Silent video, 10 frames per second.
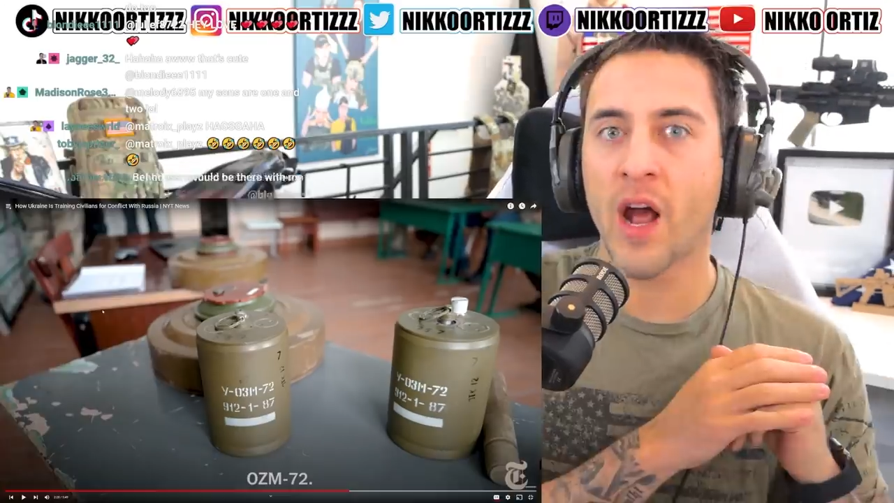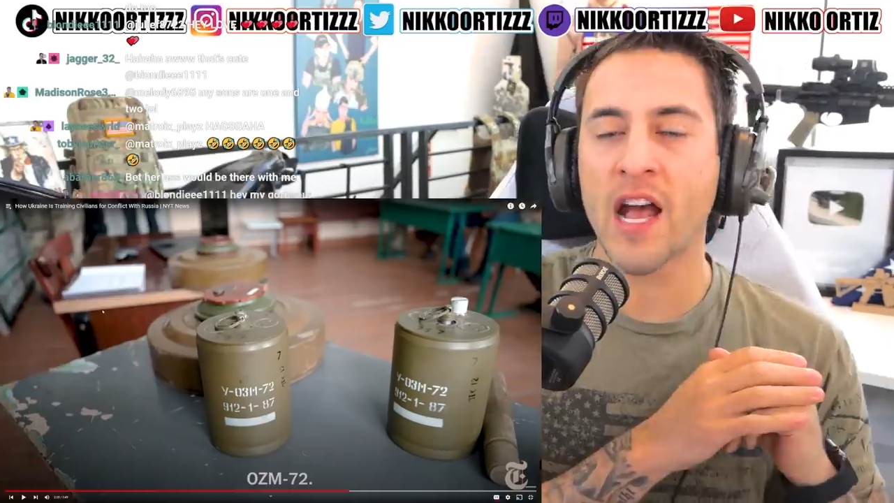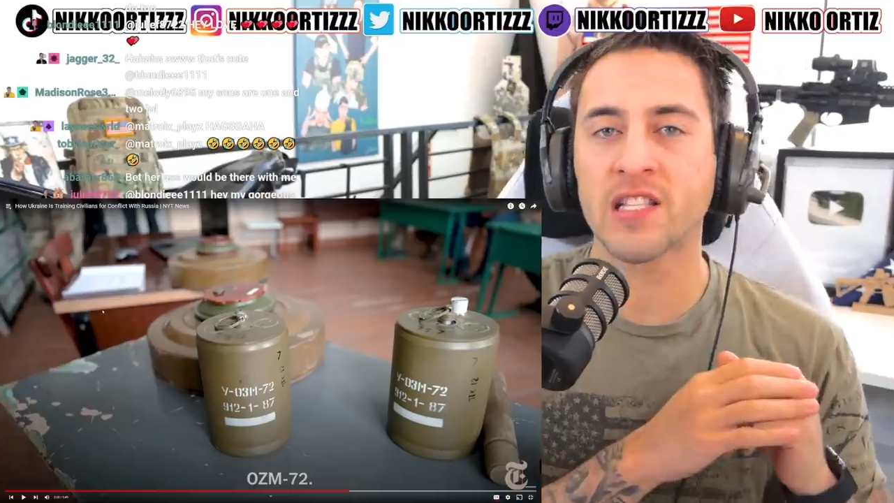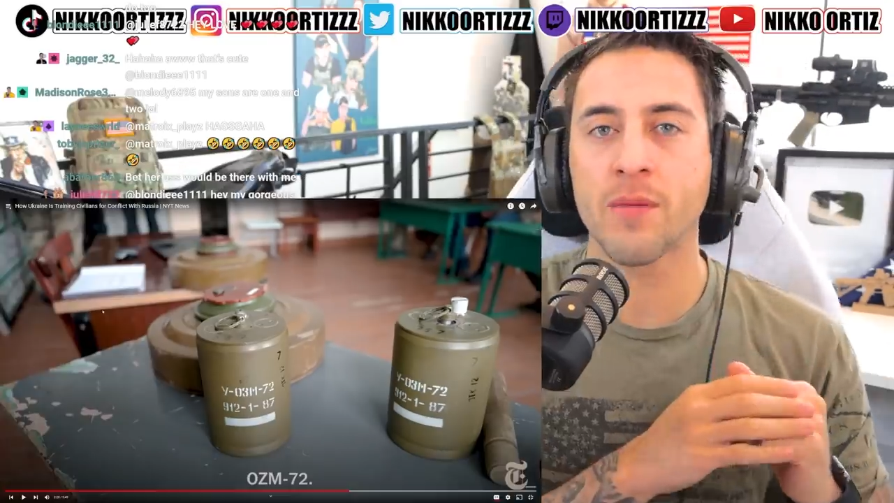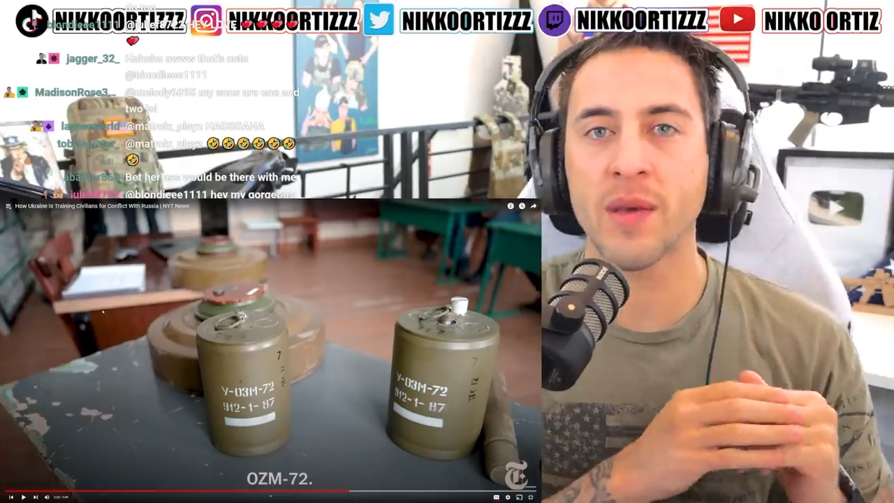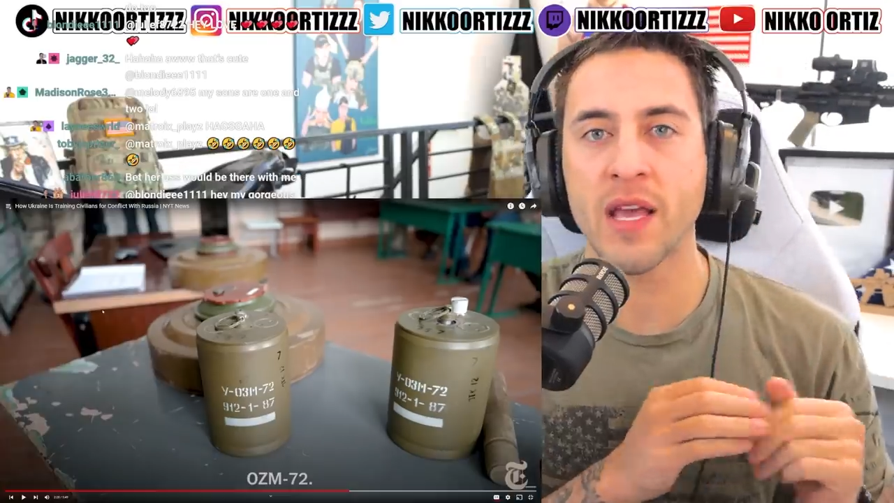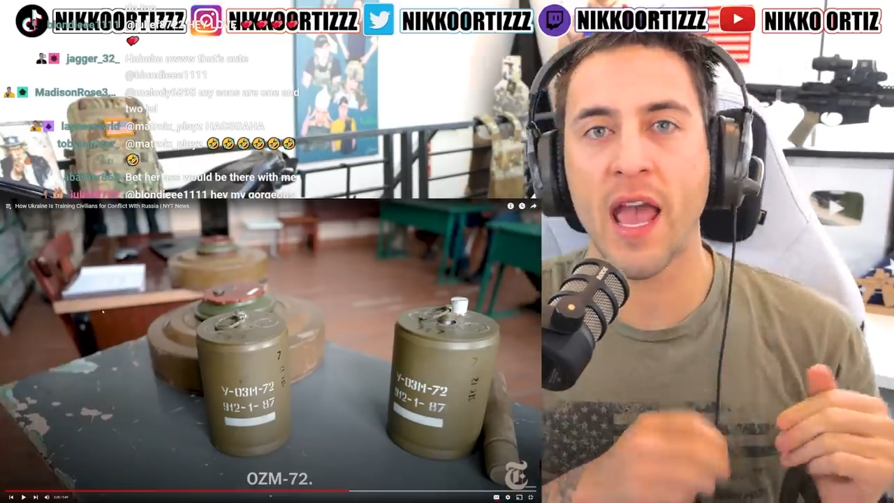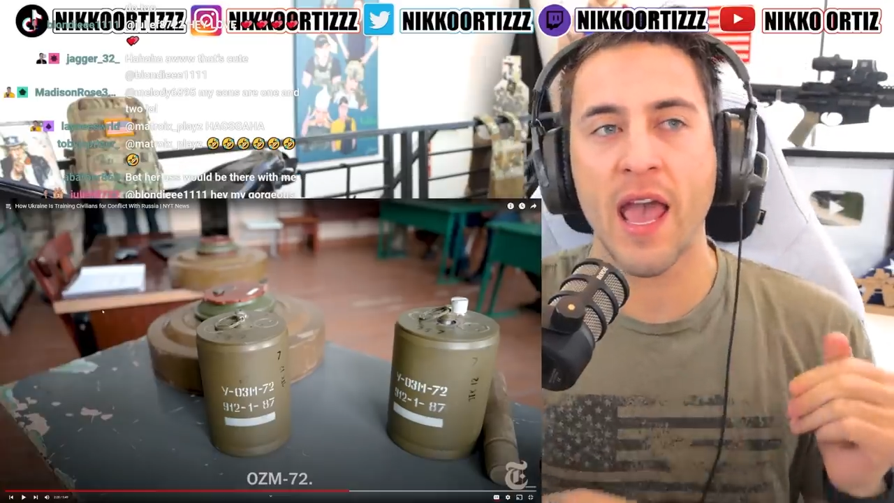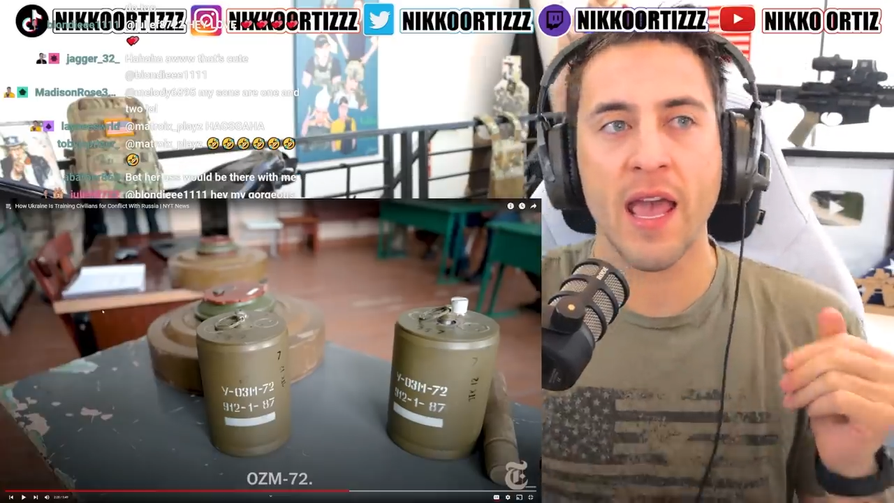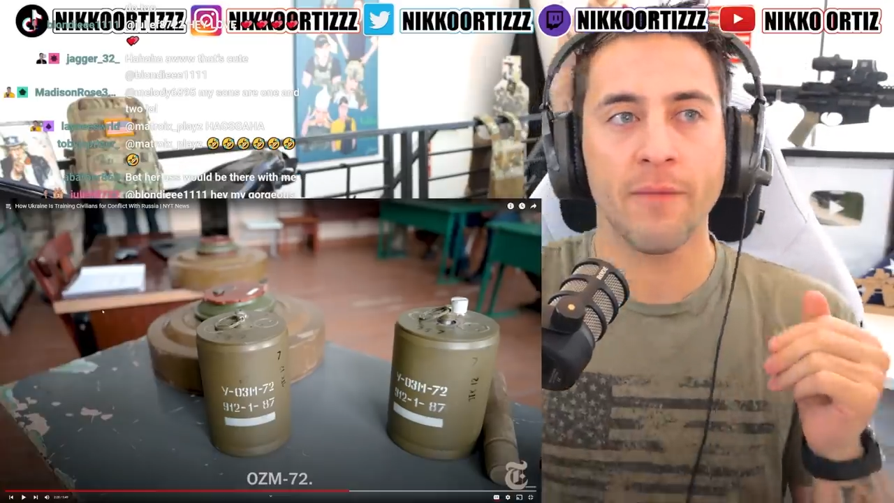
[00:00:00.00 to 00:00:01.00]
There has to be
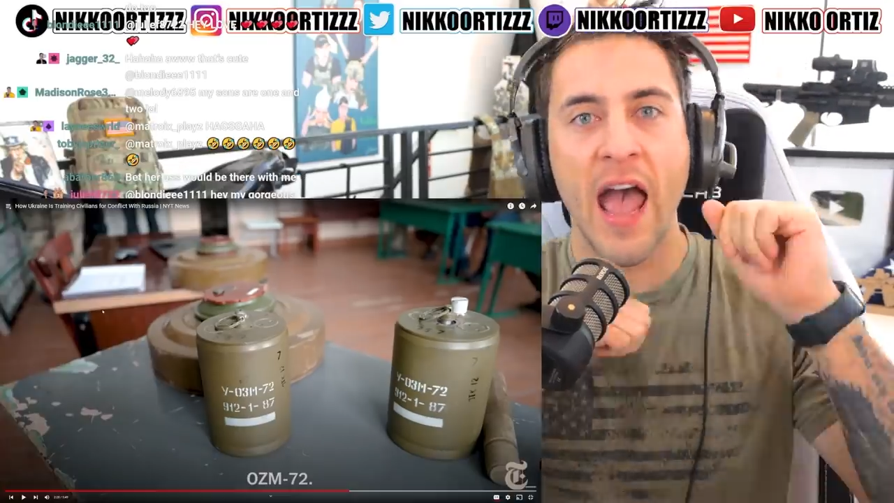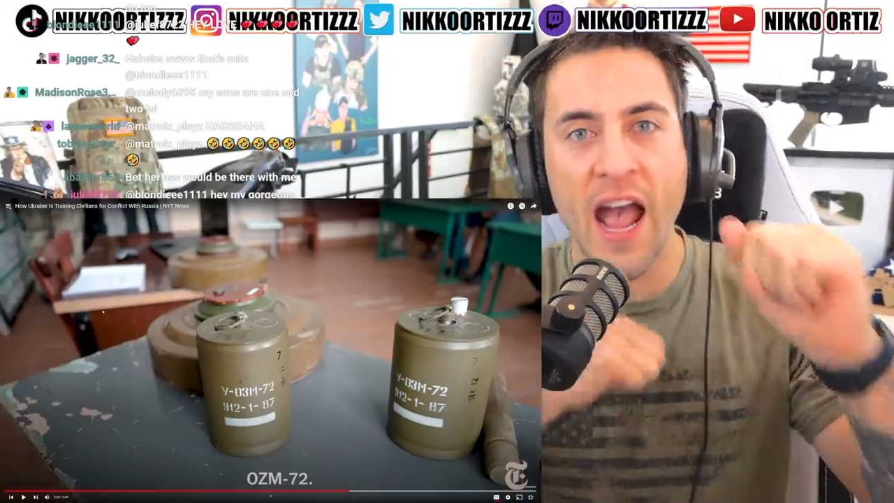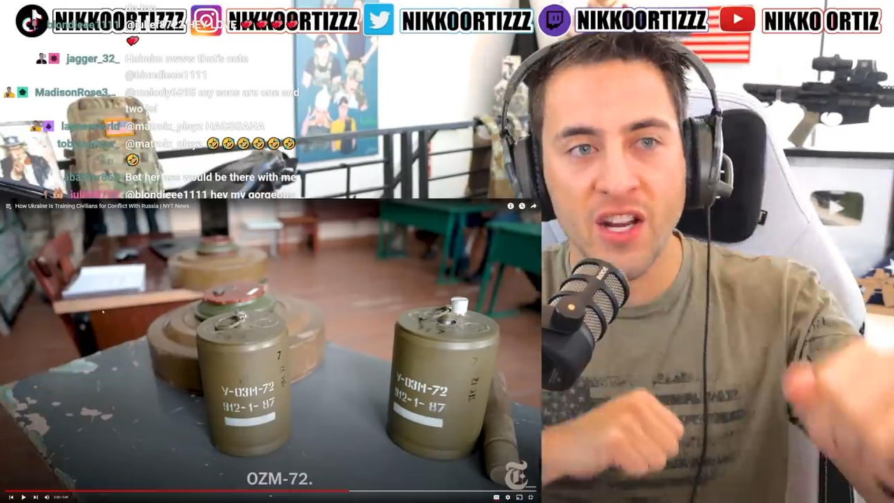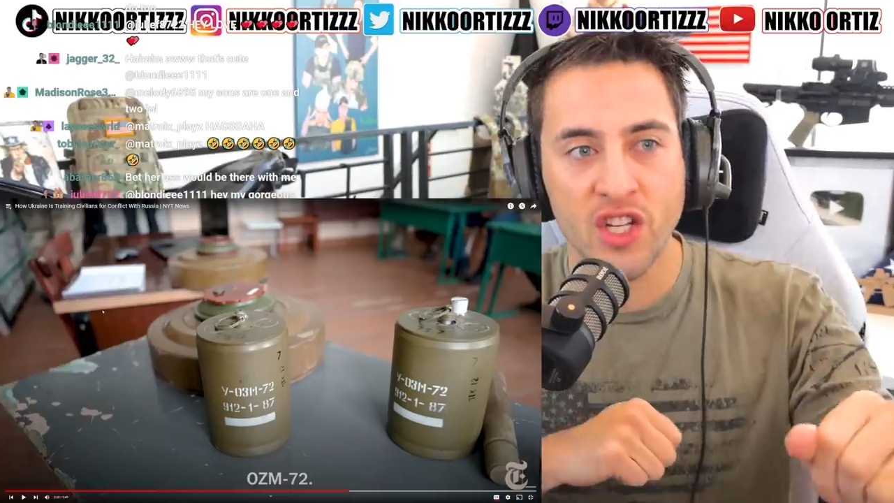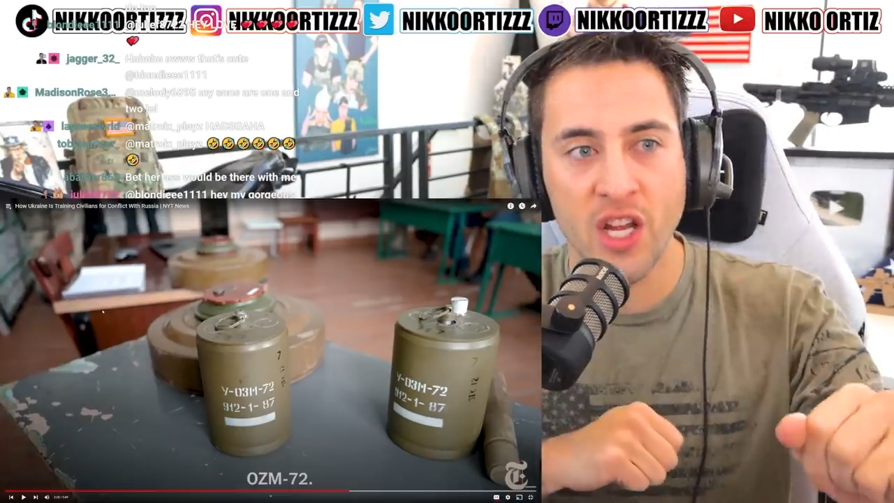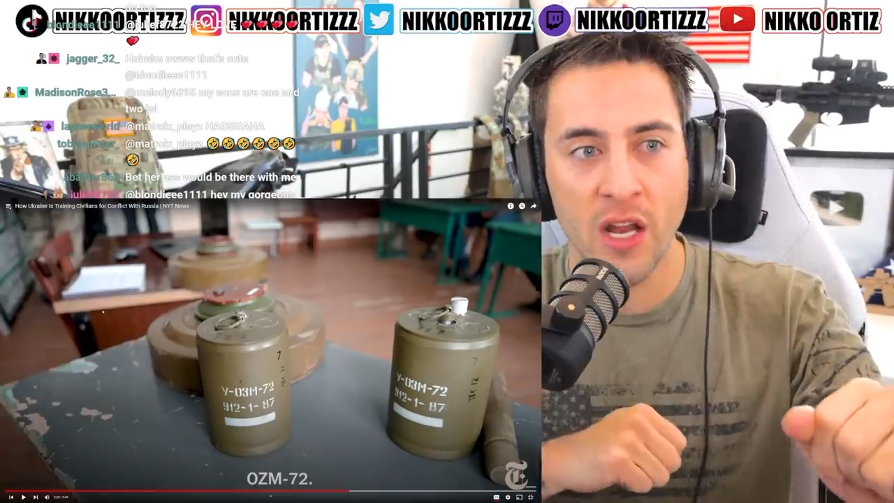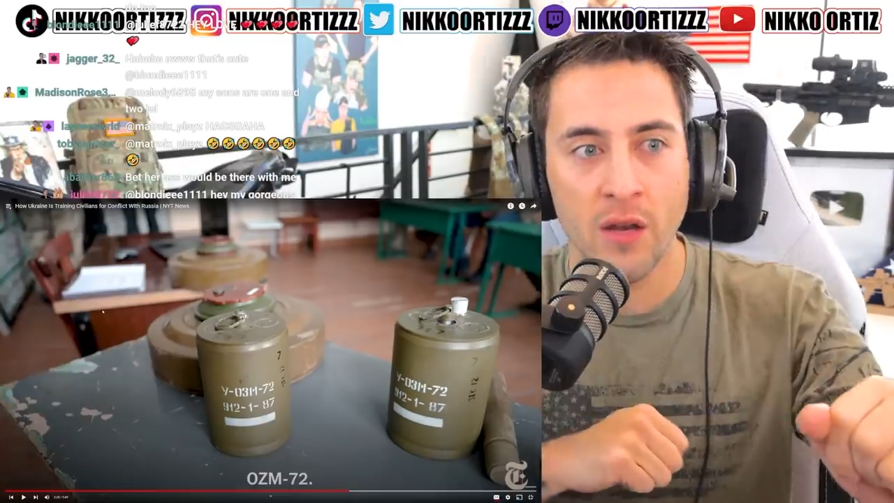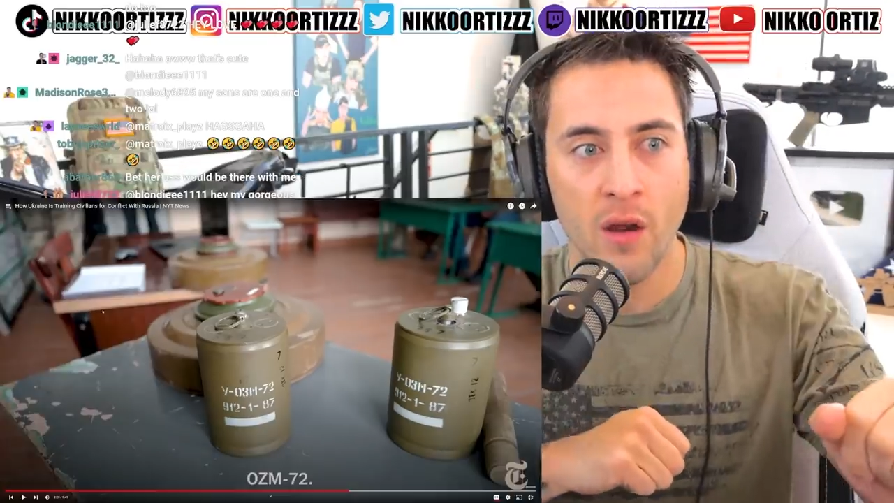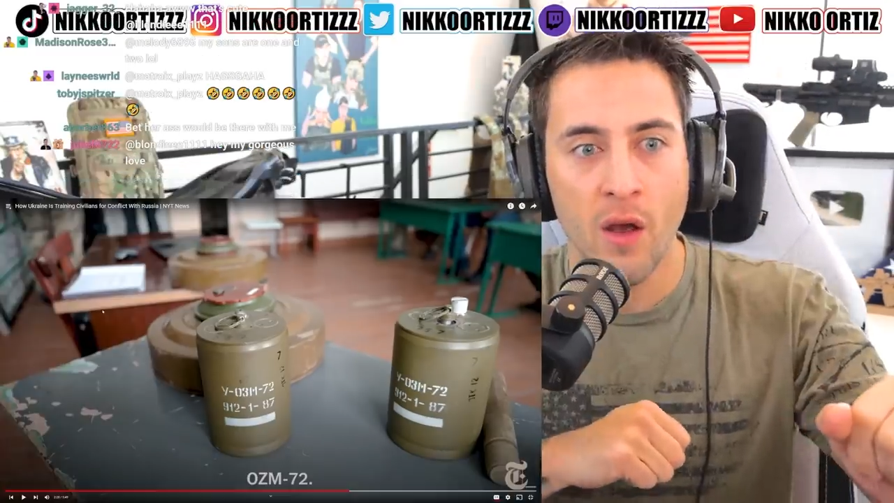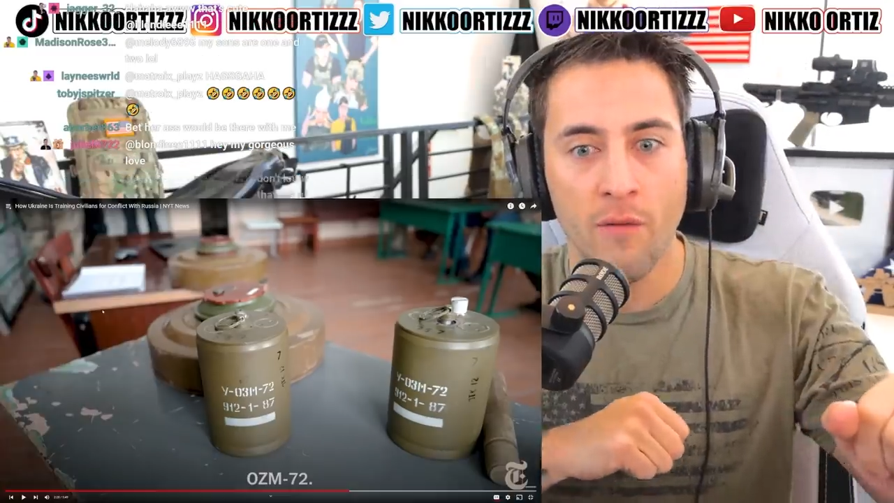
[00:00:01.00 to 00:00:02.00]
a action